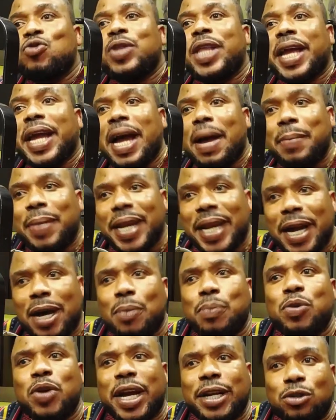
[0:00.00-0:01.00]
they come and
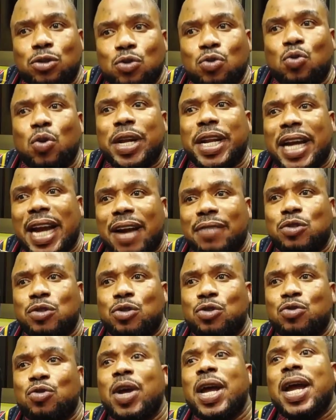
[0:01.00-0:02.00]
help you and do what they have to
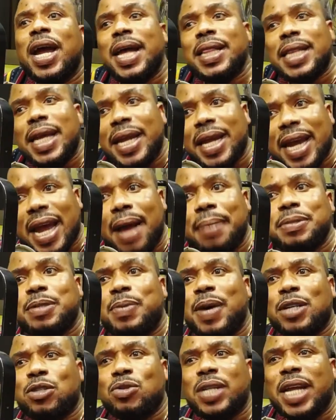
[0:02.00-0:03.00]
do. Mm. And then it comes
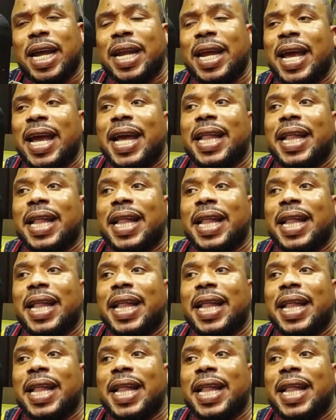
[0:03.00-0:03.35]
back to that.